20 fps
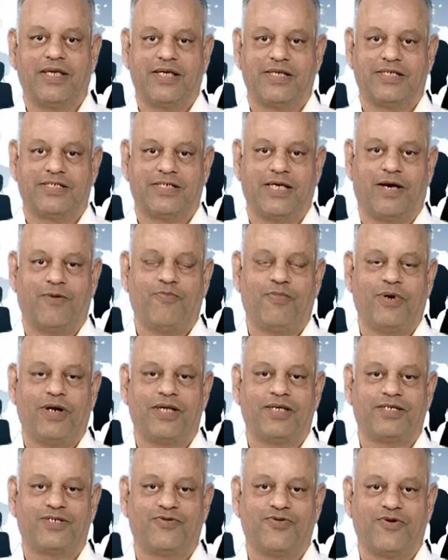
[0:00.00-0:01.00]

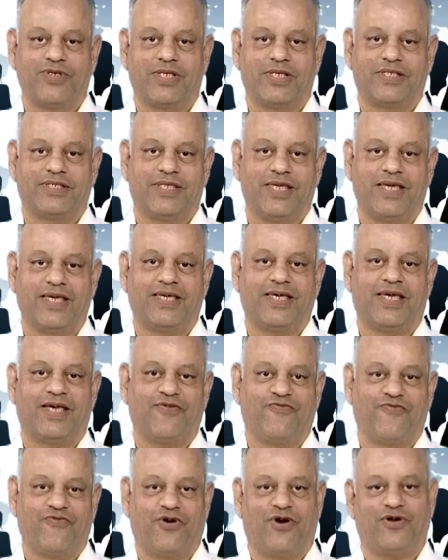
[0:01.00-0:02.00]
somebody is doing the
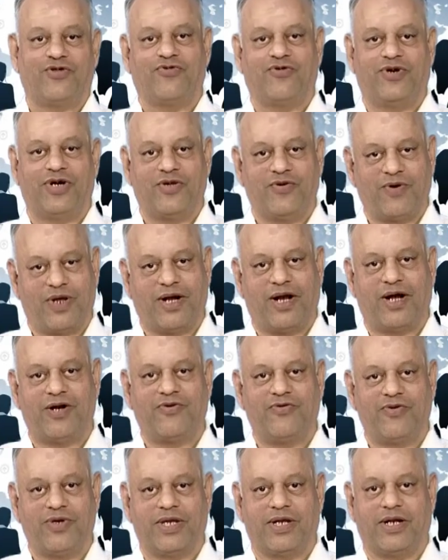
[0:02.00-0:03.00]
thinking for you and you are not
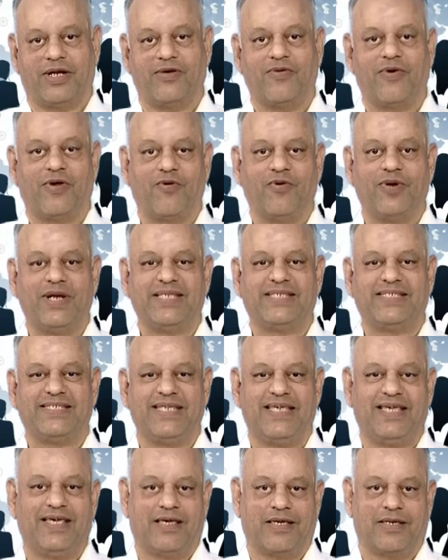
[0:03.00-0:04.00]
doing it. You are only
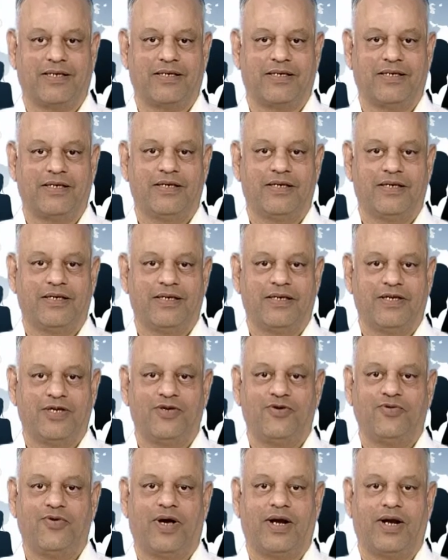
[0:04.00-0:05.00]
seeing,
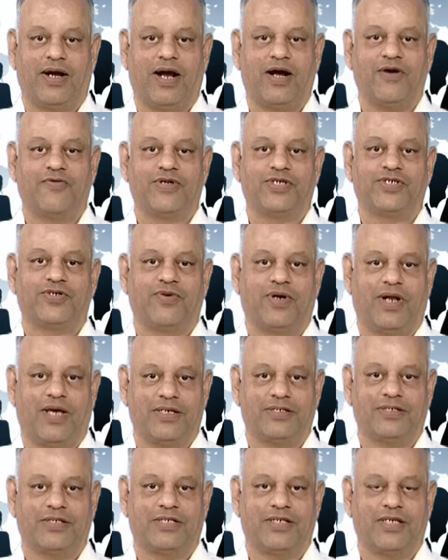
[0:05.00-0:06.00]
you are not
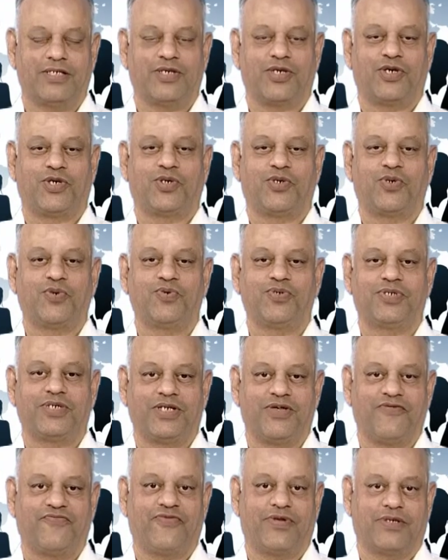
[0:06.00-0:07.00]
visualizing. There is a huge
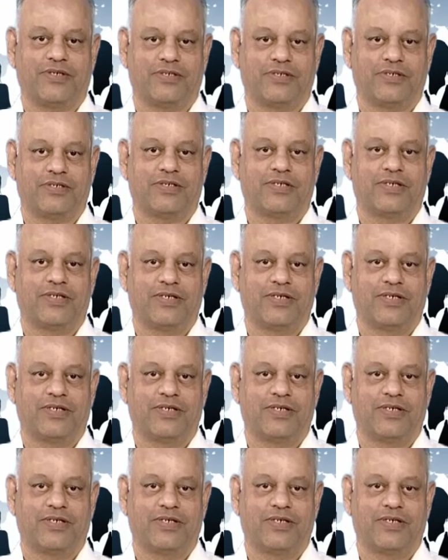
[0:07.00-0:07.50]
difference